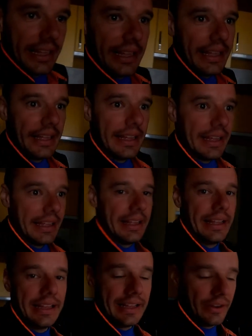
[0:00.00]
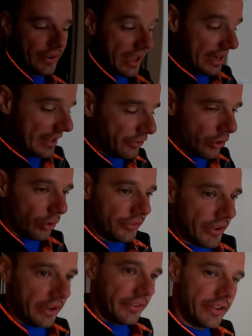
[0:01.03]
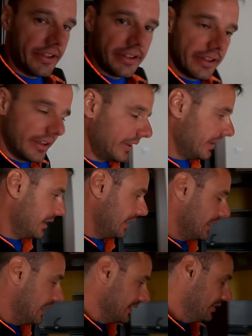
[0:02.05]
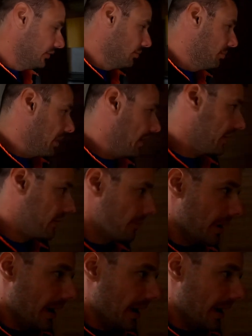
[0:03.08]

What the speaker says: Okay, let's go down. I need to park the